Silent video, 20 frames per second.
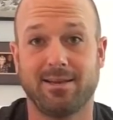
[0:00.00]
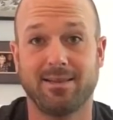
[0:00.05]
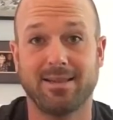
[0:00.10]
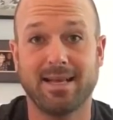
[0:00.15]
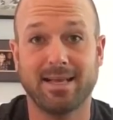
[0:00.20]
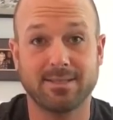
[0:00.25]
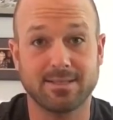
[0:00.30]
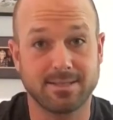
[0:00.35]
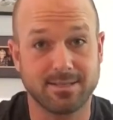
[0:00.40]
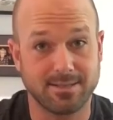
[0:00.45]

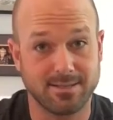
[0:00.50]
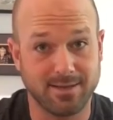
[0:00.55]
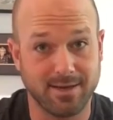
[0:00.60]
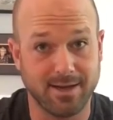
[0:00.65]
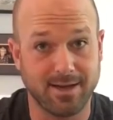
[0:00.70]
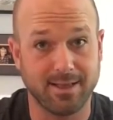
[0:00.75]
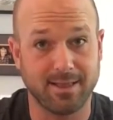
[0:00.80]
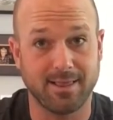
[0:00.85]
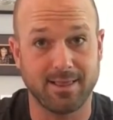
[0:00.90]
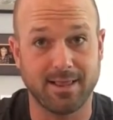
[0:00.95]
That's
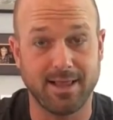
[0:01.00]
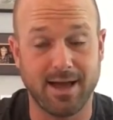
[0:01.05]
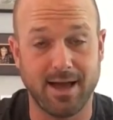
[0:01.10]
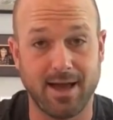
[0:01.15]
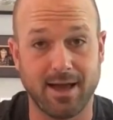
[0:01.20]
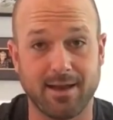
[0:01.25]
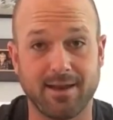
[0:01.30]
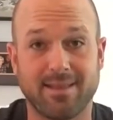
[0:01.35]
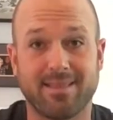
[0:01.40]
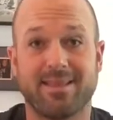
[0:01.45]
a
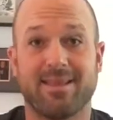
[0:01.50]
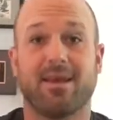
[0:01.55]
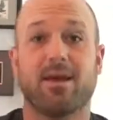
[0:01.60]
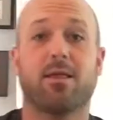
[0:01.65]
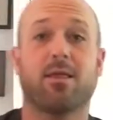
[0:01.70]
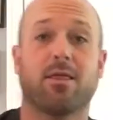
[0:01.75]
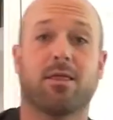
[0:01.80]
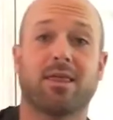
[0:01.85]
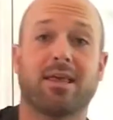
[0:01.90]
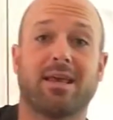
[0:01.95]
lot. The
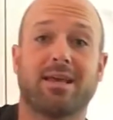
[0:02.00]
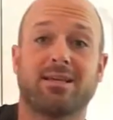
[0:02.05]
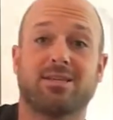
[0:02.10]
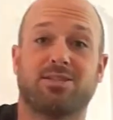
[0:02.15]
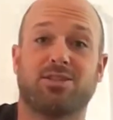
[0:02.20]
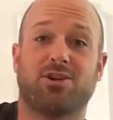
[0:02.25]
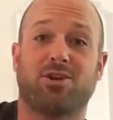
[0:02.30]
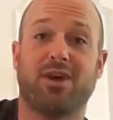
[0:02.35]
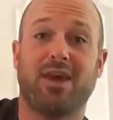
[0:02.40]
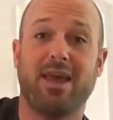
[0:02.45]
other thing
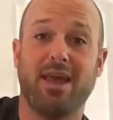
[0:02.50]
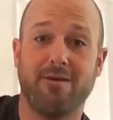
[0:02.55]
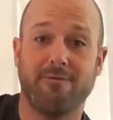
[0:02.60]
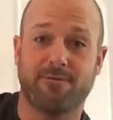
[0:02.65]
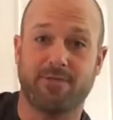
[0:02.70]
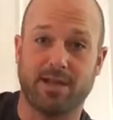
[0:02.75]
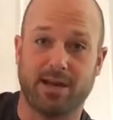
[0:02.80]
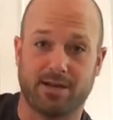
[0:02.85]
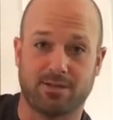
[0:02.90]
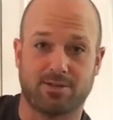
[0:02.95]
is your hip
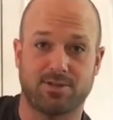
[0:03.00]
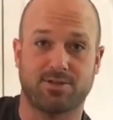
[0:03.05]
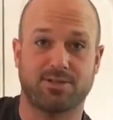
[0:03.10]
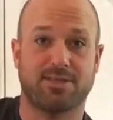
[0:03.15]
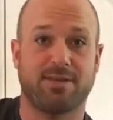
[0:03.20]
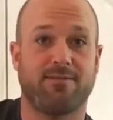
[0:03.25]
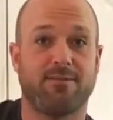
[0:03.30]
flexors.